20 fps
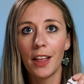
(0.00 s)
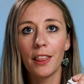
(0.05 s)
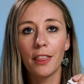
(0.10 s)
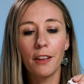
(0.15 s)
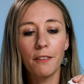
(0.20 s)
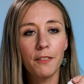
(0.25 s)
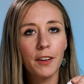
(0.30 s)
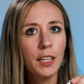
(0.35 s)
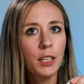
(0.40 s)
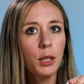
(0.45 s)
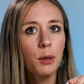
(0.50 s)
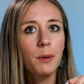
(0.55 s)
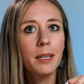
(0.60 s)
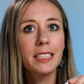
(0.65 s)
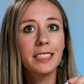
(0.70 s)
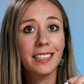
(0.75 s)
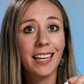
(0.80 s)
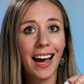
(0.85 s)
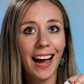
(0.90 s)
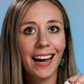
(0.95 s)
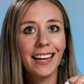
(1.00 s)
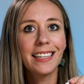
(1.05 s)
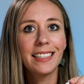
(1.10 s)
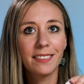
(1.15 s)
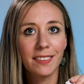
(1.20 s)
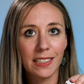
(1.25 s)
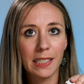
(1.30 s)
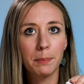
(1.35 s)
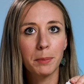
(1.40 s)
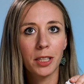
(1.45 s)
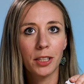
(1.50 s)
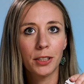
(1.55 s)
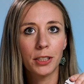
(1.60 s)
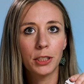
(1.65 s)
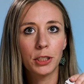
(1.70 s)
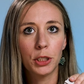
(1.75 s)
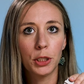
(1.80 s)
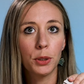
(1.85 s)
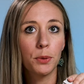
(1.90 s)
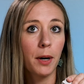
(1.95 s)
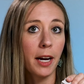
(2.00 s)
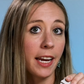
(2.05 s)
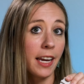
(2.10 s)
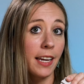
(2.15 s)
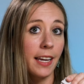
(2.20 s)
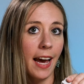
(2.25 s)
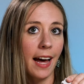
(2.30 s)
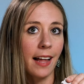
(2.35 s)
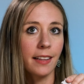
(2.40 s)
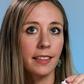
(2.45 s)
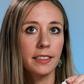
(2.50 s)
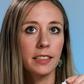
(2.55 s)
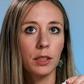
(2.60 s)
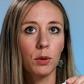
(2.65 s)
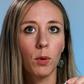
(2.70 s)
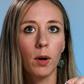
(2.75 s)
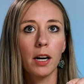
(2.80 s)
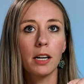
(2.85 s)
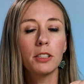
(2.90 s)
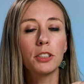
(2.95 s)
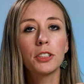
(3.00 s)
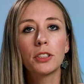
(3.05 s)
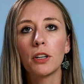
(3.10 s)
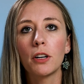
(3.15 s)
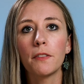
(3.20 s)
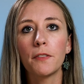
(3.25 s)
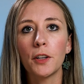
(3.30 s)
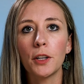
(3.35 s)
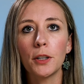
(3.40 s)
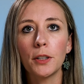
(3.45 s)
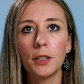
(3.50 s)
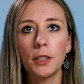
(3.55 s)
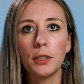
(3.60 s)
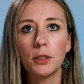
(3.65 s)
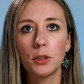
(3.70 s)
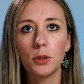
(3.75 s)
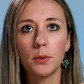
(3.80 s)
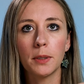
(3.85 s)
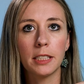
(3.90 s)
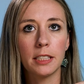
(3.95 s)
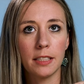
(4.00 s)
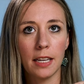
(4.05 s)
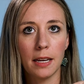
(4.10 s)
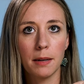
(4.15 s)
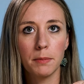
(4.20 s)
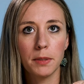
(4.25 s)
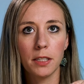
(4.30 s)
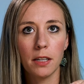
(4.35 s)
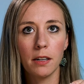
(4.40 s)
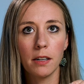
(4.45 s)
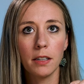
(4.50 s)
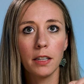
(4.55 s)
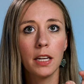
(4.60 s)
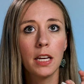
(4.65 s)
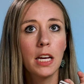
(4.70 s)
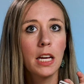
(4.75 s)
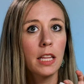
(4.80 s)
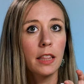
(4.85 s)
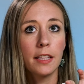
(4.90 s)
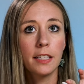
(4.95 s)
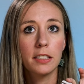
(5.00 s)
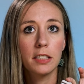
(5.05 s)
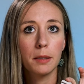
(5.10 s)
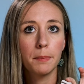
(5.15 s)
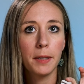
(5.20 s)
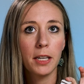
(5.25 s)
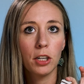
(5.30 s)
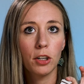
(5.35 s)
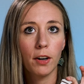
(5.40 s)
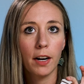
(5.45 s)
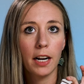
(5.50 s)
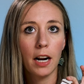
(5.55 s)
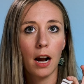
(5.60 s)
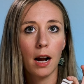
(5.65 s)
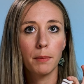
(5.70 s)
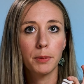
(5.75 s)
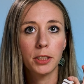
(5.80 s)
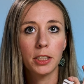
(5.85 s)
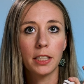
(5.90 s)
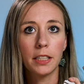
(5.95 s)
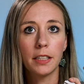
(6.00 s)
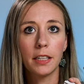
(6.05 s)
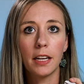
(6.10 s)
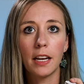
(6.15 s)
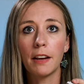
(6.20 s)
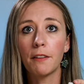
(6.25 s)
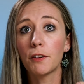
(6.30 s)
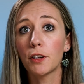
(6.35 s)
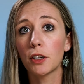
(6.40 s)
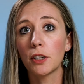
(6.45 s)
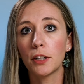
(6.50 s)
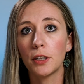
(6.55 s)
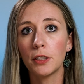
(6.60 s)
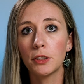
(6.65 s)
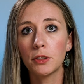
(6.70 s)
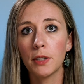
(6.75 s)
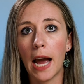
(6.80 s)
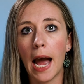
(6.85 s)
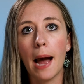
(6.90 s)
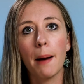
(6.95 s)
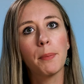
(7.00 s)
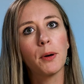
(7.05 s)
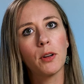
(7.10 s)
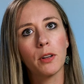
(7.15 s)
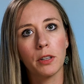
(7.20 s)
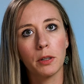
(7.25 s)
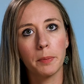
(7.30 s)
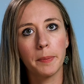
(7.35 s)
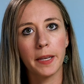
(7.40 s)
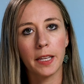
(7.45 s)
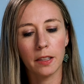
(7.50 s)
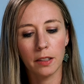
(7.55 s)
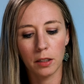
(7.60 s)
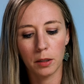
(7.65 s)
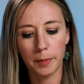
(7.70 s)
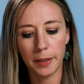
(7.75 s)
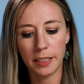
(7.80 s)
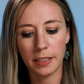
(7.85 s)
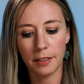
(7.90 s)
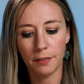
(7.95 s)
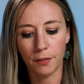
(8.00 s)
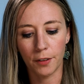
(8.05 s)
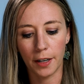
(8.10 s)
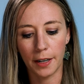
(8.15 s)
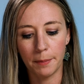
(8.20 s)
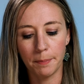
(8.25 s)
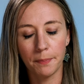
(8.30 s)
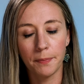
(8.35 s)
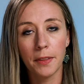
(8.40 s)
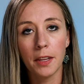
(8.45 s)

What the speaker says: The Venu is kind of similar to a Galaxy watch, so if you're used to a Samsung, this could be a great option. If you're used to Apple, it'll be a little bit different.